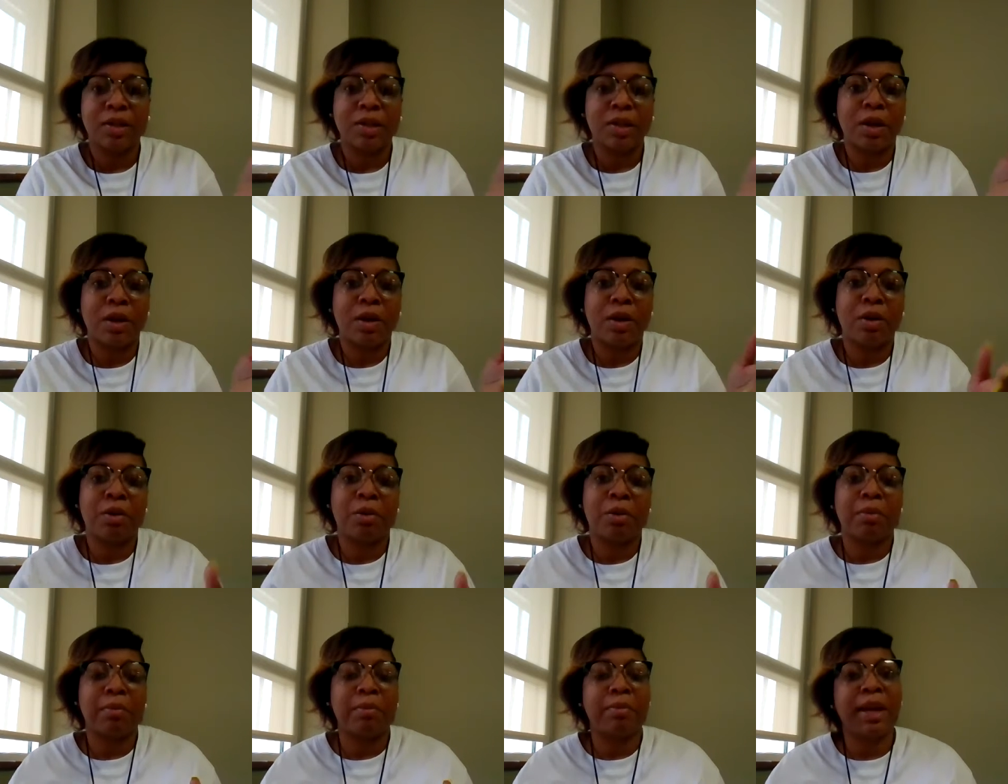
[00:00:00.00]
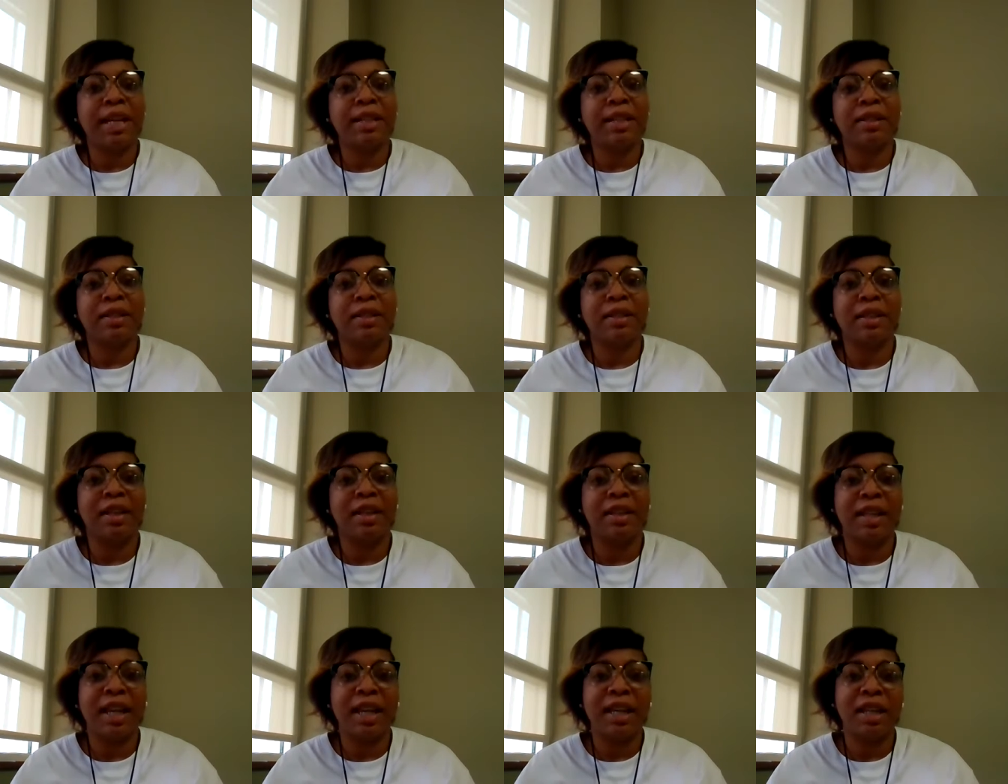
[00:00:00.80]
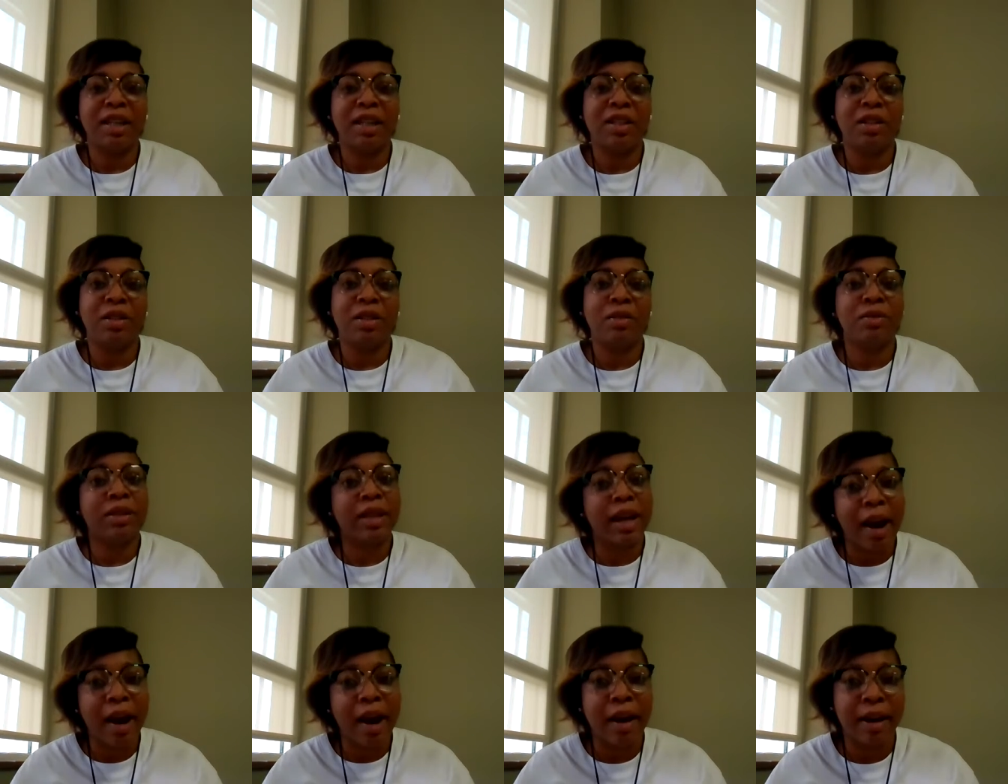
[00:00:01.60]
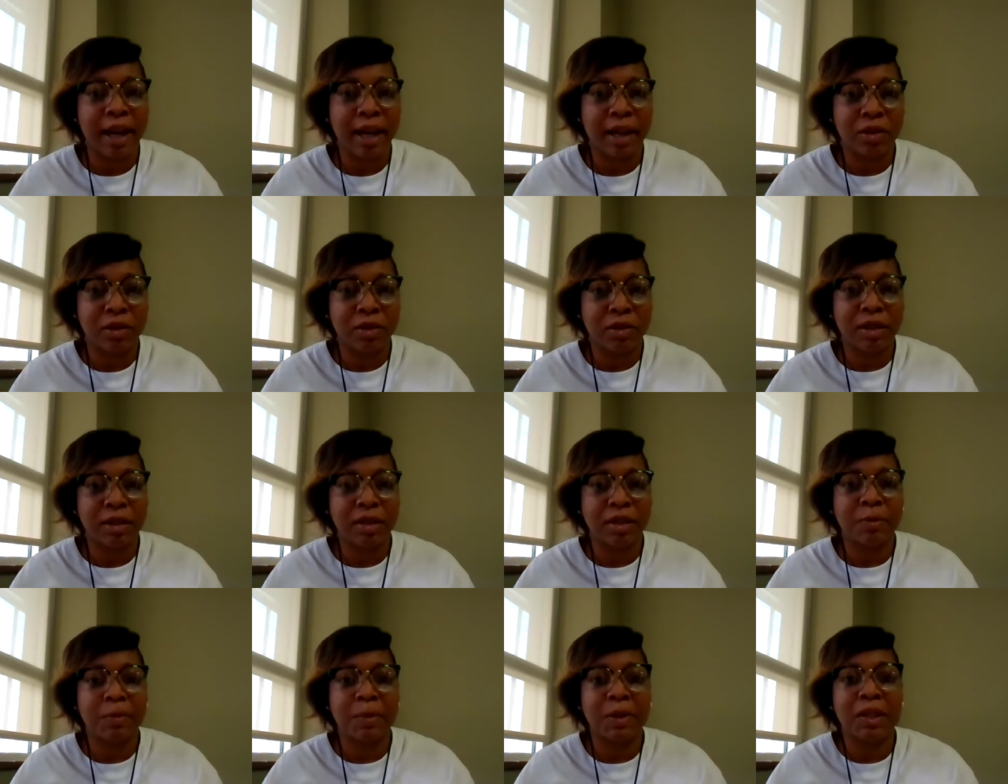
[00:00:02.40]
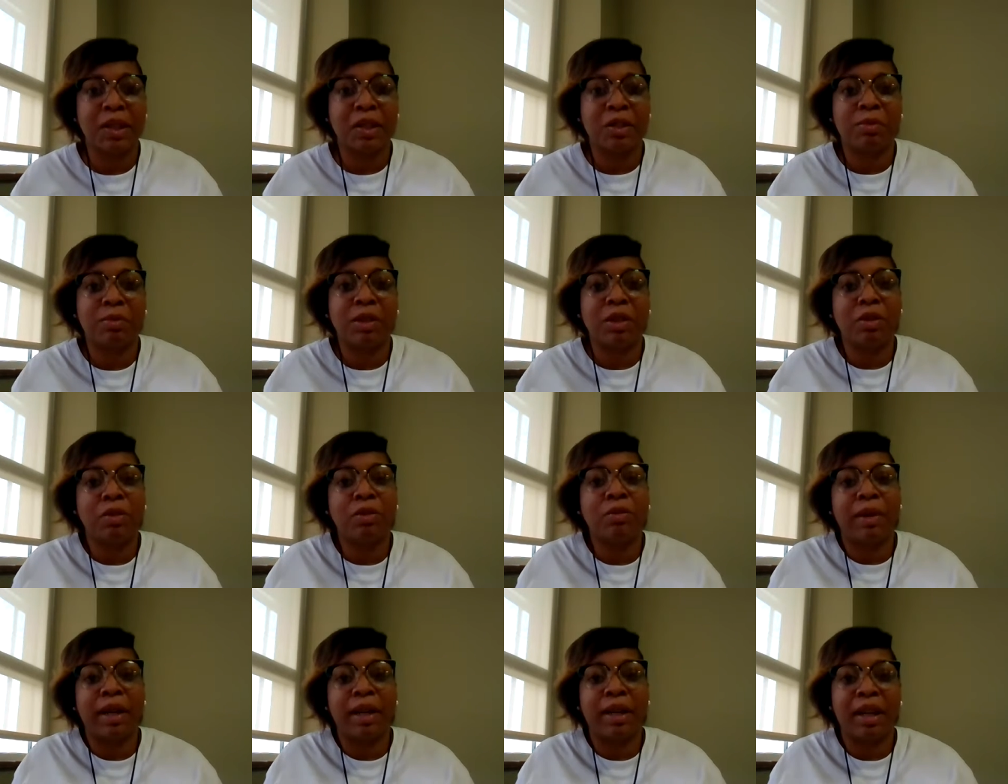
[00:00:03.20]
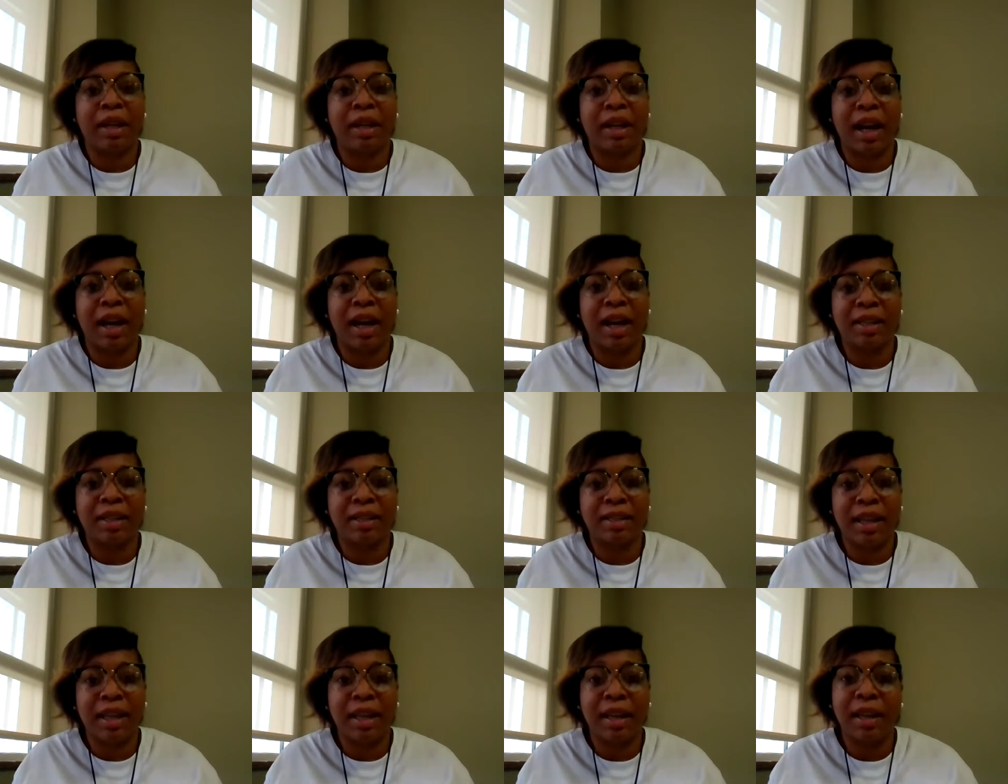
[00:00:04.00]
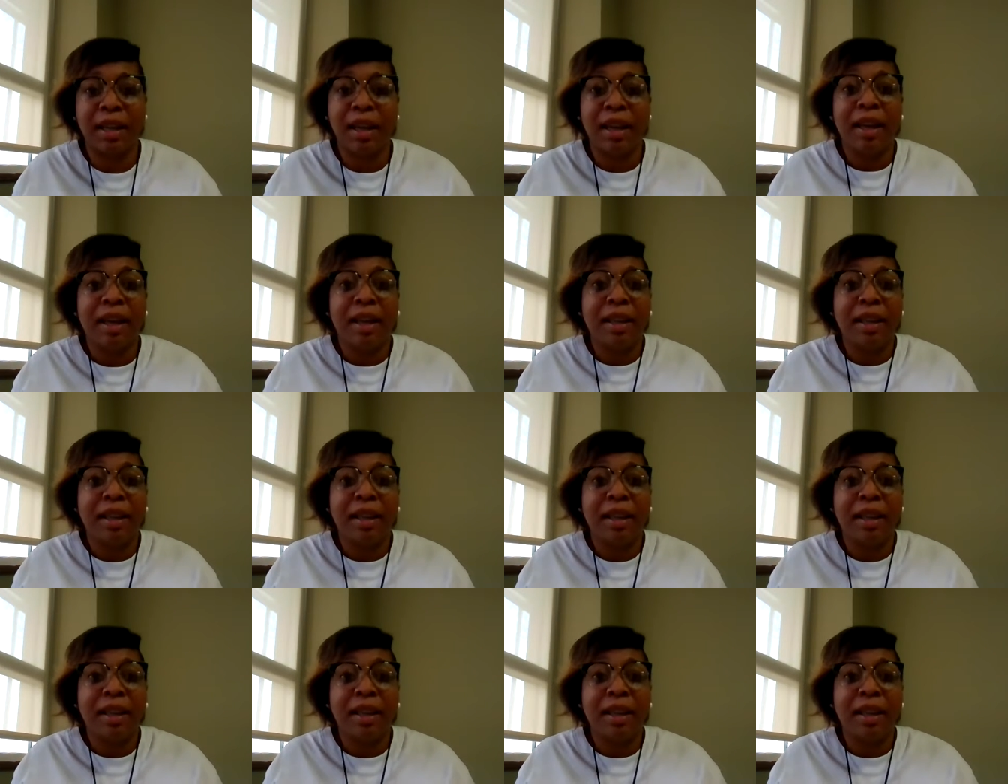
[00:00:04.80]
So basically they can use our address because we do recognize that